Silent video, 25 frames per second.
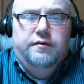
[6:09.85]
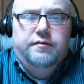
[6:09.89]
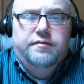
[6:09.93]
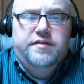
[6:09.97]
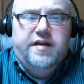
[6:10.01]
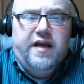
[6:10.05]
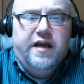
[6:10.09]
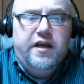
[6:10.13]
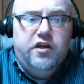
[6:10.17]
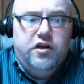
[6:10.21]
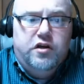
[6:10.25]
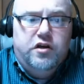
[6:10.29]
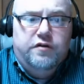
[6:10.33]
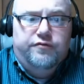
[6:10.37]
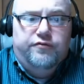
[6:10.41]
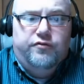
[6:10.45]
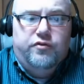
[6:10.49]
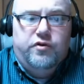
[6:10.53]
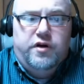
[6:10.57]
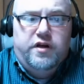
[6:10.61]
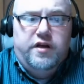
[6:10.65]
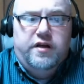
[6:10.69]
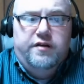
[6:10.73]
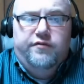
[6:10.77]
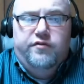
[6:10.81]
take your
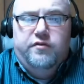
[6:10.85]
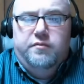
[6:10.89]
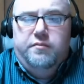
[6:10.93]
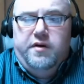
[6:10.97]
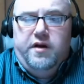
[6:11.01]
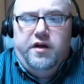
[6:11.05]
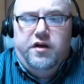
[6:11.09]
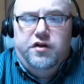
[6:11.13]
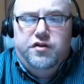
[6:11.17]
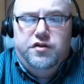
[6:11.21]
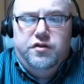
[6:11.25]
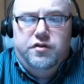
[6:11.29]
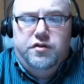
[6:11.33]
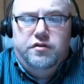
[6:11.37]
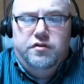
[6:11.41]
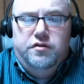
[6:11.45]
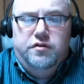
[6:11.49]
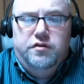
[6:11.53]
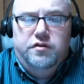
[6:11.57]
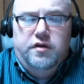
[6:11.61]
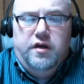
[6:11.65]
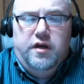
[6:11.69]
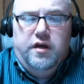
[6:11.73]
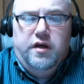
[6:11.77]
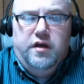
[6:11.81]
free
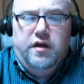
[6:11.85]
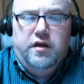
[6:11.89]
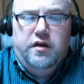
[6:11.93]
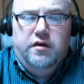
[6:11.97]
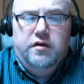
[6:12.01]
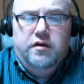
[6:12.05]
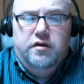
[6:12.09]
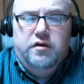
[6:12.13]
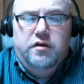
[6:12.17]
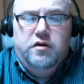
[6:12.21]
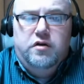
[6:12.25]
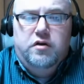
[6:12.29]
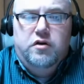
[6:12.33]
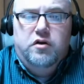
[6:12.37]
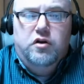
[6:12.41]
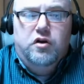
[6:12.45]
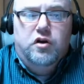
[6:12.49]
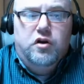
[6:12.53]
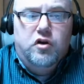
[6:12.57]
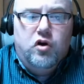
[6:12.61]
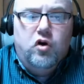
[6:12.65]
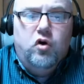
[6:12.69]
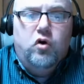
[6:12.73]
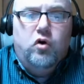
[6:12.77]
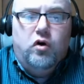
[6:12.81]
information and
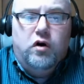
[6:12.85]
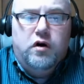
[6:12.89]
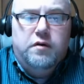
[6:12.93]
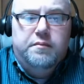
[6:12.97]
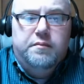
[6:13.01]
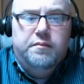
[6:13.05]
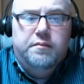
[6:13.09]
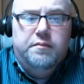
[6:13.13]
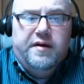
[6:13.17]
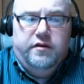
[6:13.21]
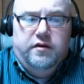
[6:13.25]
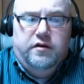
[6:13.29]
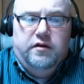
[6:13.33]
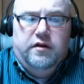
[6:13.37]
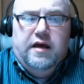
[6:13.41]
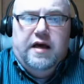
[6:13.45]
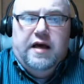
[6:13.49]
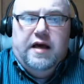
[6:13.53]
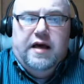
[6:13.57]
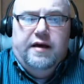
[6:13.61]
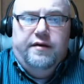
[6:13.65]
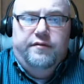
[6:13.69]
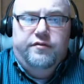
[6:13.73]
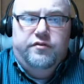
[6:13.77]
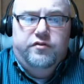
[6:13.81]
go on about their
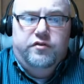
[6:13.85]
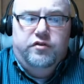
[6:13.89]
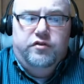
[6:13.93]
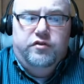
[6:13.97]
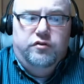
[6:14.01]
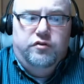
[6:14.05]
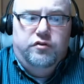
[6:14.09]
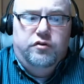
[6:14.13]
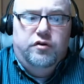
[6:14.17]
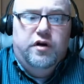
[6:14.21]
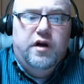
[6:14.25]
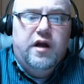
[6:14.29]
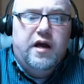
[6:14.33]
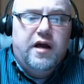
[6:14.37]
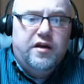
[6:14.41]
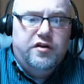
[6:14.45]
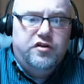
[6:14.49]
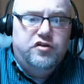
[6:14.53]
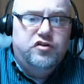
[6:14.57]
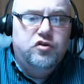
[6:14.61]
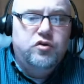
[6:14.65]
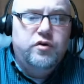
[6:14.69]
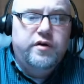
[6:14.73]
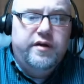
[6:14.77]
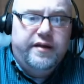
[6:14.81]
lives. You're not
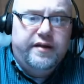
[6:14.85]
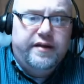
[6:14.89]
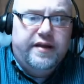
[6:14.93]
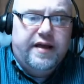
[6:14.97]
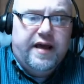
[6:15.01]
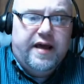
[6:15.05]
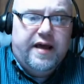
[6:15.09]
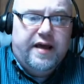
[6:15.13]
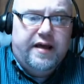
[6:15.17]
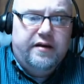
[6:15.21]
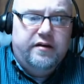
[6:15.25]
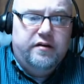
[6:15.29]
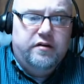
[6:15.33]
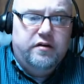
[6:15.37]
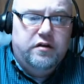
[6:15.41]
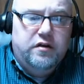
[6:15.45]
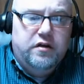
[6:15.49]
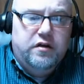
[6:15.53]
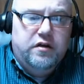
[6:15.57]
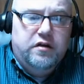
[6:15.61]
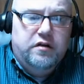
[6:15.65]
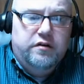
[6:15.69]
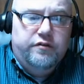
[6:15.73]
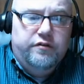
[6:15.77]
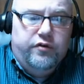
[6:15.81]
doing that
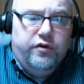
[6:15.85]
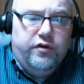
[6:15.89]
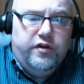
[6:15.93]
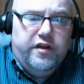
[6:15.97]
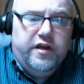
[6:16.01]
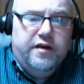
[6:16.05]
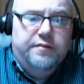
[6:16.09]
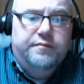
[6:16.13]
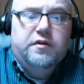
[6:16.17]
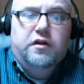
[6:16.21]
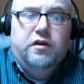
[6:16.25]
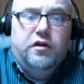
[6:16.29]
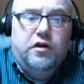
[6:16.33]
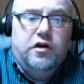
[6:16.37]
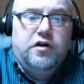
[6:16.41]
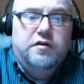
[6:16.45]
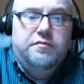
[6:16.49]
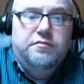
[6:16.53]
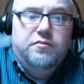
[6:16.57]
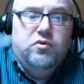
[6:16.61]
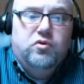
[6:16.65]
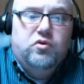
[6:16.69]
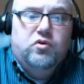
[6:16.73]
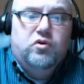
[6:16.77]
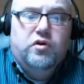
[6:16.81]
for them to
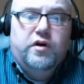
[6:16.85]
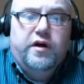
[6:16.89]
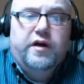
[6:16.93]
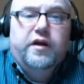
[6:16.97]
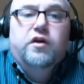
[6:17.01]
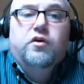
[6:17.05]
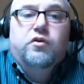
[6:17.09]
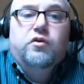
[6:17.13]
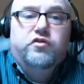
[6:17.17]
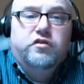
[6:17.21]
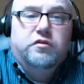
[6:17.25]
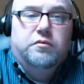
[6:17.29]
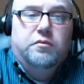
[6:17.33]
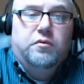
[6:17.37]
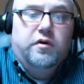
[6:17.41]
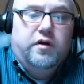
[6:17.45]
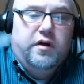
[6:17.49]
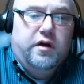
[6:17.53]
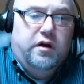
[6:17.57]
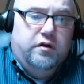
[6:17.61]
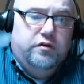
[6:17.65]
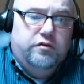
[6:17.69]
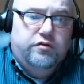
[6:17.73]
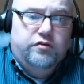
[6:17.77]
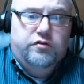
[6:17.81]
learn more and go somewhere
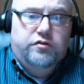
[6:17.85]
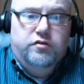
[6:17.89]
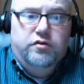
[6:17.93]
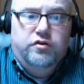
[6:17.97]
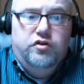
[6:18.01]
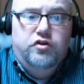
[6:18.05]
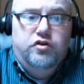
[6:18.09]
else.